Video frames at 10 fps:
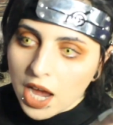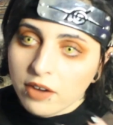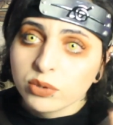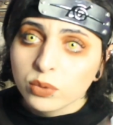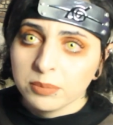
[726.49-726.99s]

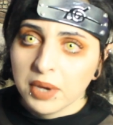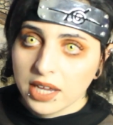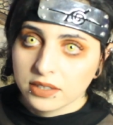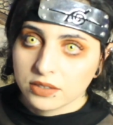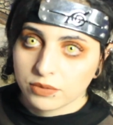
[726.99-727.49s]
After we
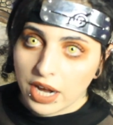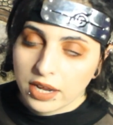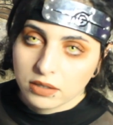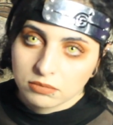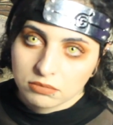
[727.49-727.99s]
met,
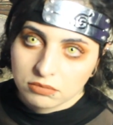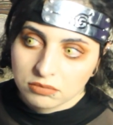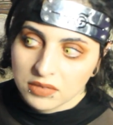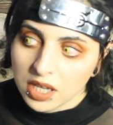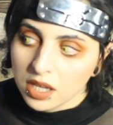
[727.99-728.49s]
right,
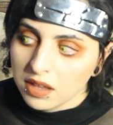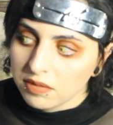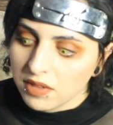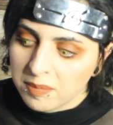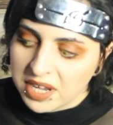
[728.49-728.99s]

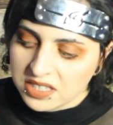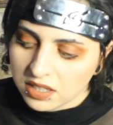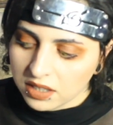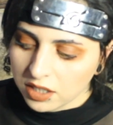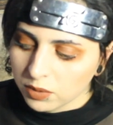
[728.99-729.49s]
they
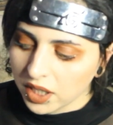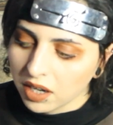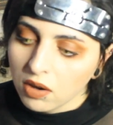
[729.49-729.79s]
basically were like,